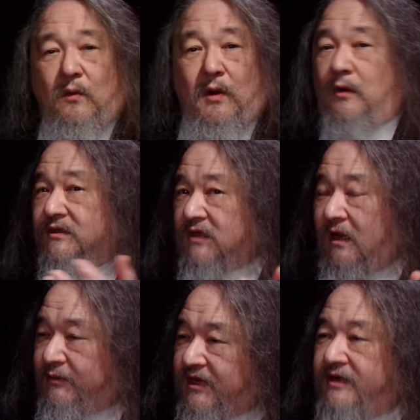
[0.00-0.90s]
Well, what's
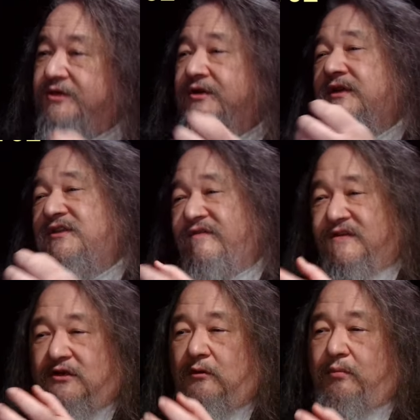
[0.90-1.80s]
computation? It's a
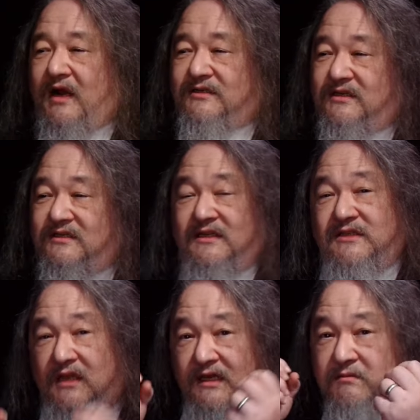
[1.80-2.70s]
physical process that
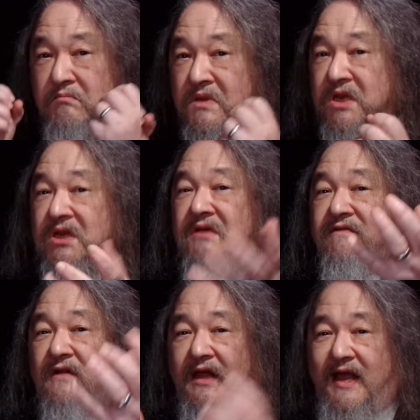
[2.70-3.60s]
selects
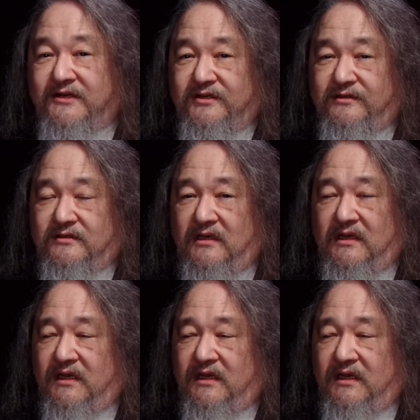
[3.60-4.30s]
meaningful actions